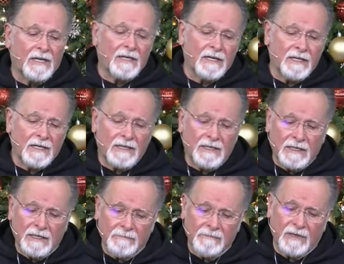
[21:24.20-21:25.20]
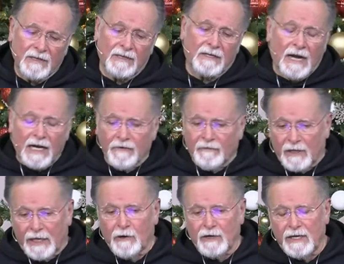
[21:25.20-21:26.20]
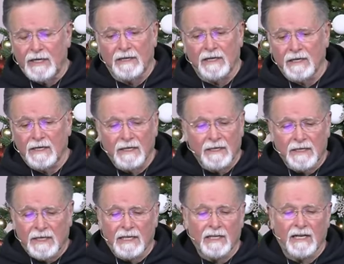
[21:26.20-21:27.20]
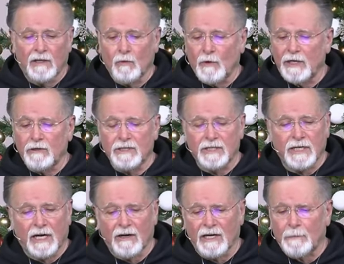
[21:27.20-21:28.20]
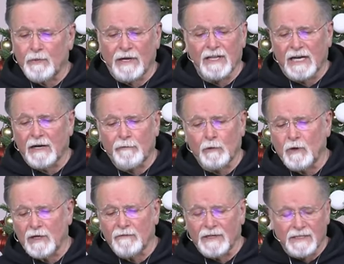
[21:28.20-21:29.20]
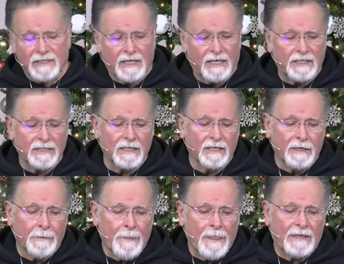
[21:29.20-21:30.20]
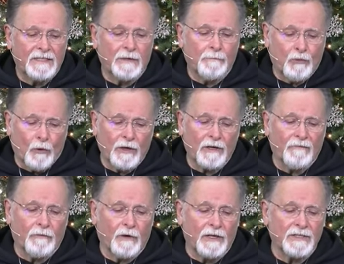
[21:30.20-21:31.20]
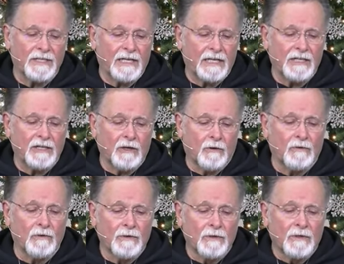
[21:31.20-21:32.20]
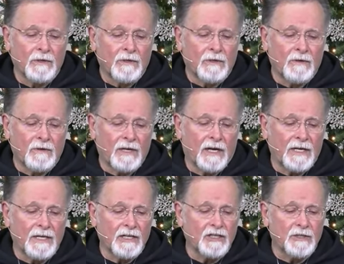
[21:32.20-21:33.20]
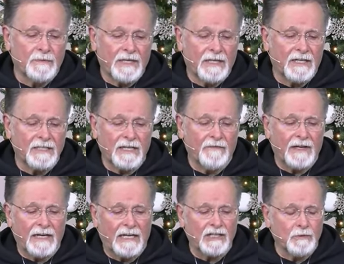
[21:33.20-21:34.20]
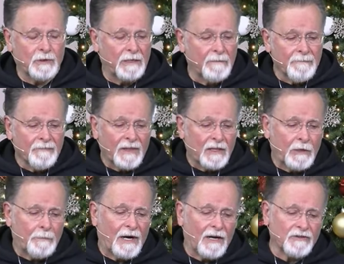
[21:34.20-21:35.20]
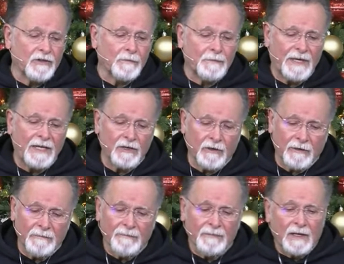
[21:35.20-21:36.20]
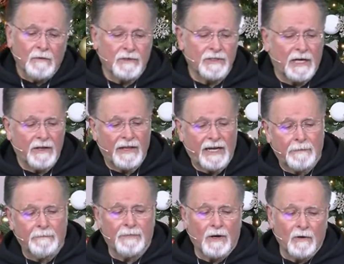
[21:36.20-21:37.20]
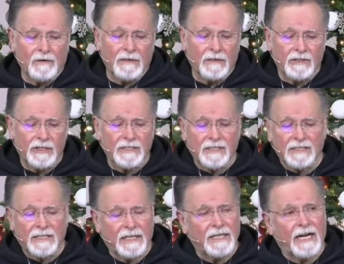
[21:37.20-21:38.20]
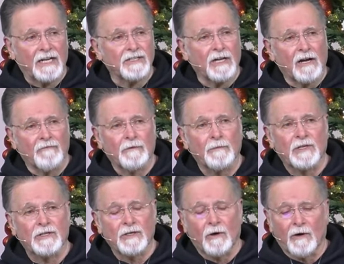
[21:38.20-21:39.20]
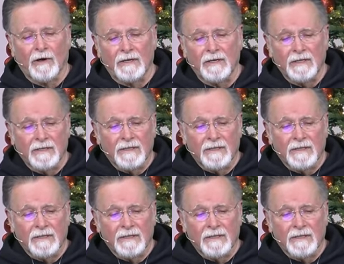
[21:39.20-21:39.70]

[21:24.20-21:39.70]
a, a, a kind of clarity in in, in the way you share. And I pray that every one of us does. It's important for us to get to know who God is because even as when the Apostle Peter was on that boat and Jesus had cast off from the shore, and,